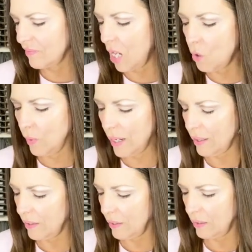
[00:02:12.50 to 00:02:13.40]
oh,
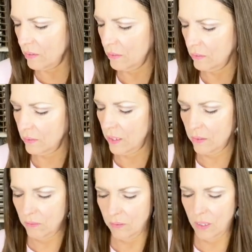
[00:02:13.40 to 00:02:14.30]

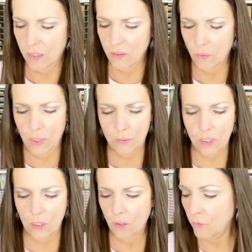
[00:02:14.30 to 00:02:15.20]
I don't know what I was
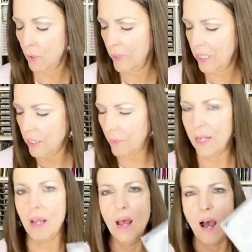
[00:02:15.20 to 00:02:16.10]
going to look for, but
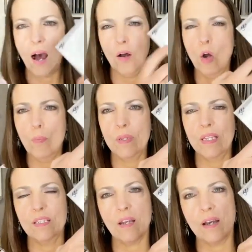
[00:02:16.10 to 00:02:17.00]
anyway, I'll open
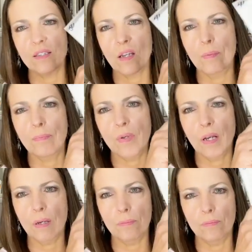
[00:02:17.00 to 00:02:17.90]
these dies up
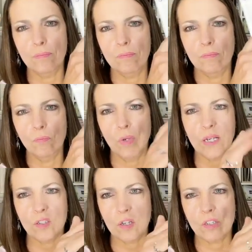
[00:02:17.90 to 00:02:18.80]
um, when
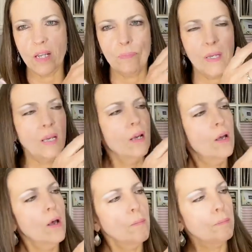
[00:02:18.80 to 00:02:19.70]
I start stamping.
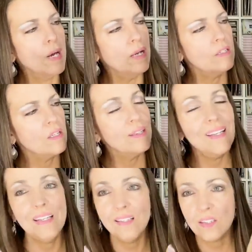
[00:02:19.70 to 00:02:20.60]
But
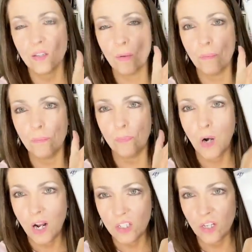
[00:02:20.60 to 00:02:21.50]
these
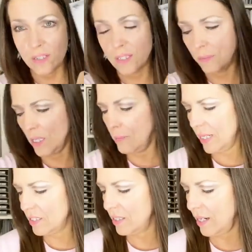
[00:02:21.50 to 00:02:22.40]
projects I'm going to
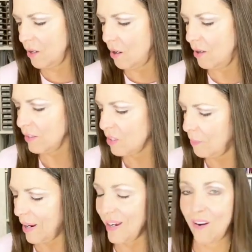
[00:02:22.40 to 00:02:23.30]
make today are also
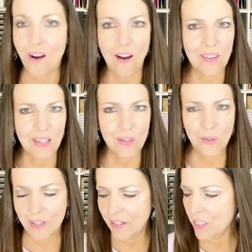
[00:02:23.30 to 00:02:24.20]
my online
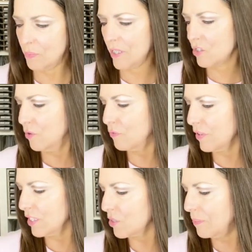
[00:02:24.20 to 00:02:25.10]
ordering special
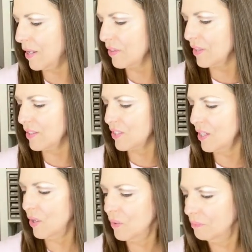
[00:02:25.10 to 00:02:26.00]
for this month.
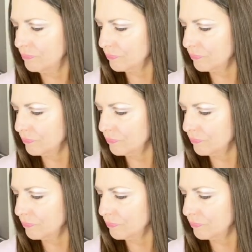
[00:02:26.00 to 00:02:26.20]
So